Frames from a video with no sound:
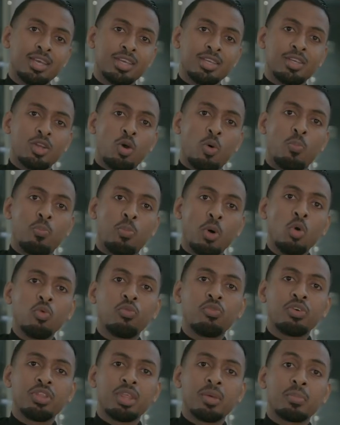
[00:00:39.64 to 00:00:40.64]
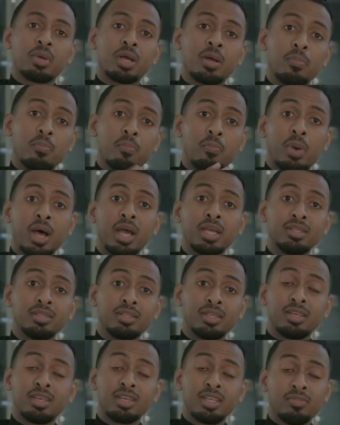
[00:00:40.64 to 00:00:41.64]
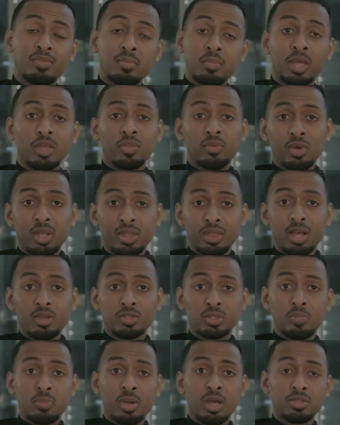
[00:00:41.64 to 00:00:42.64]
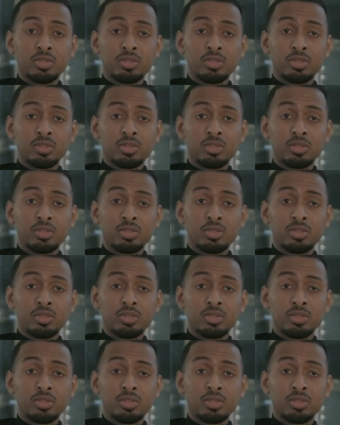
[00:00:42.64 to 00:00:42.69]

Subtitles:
you know, both of them combined didn't even make £3,000 a